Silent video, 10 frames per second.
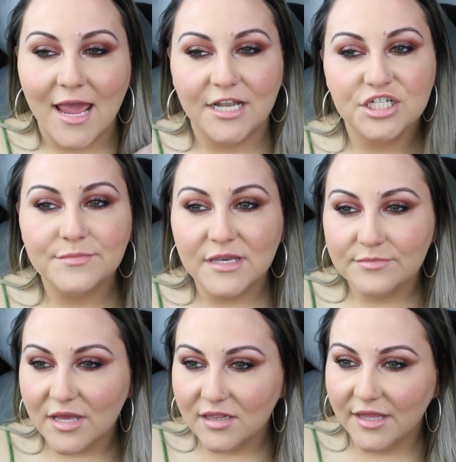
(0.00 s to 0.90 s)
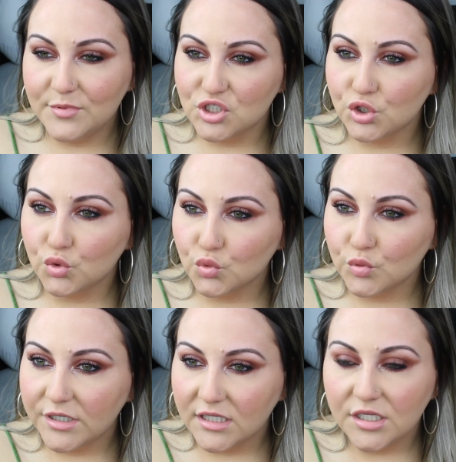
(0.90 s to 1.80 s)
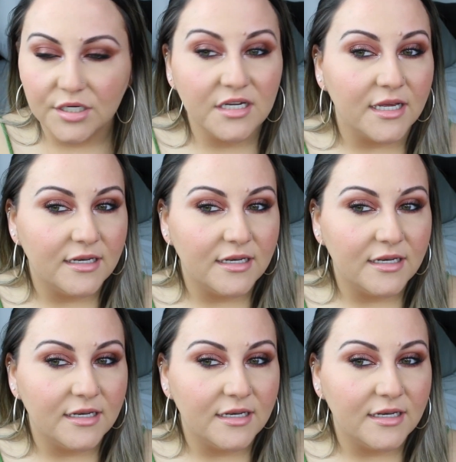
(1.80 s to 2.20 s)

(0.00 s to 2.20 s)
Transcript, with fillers: and it just makes my lips look really good.